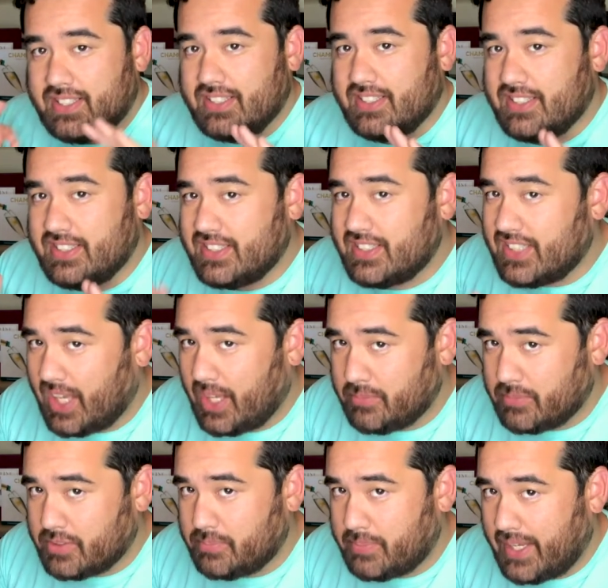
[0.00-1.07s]

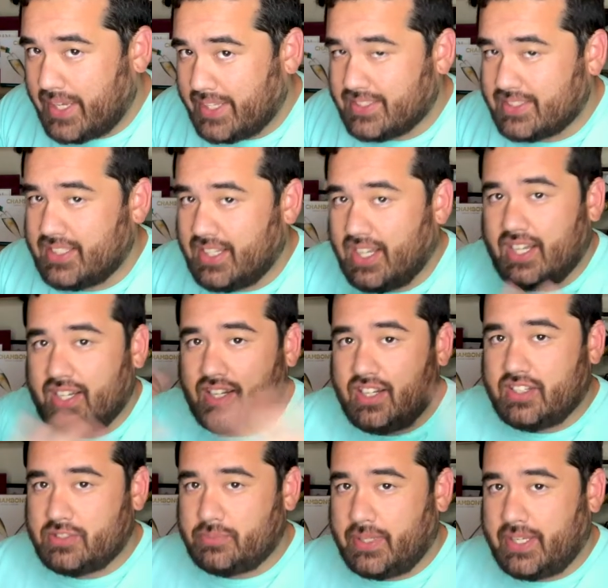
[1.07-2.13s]
Some spice. Not
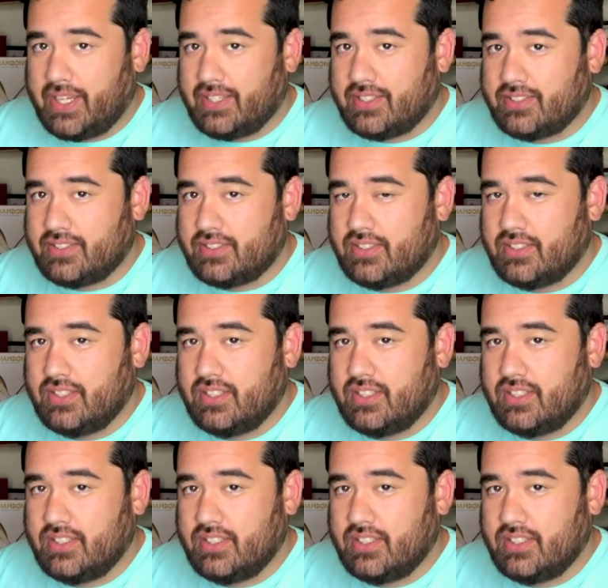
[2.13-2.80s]
all spice,